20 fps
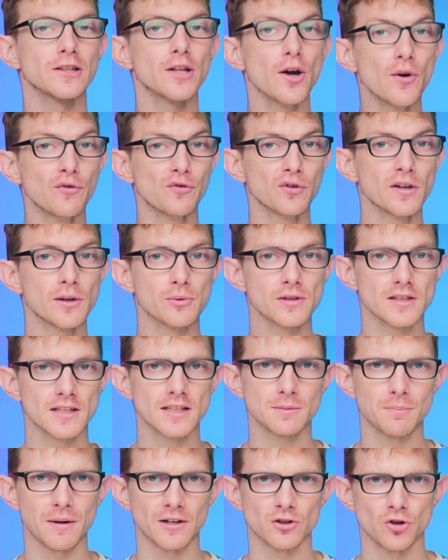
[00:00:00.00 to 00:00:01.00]
low
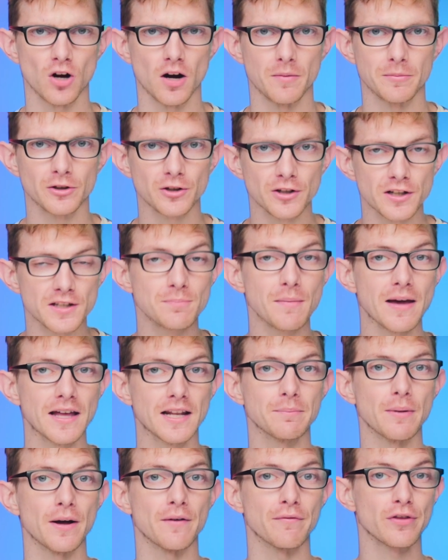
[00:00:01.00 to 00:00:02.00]
frequency spectrometer is
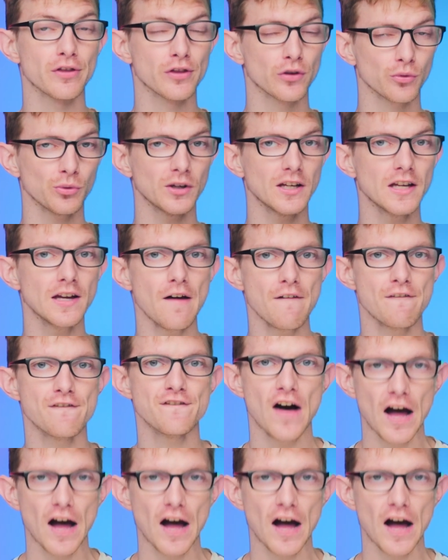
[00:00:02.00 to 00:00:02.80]
made up of three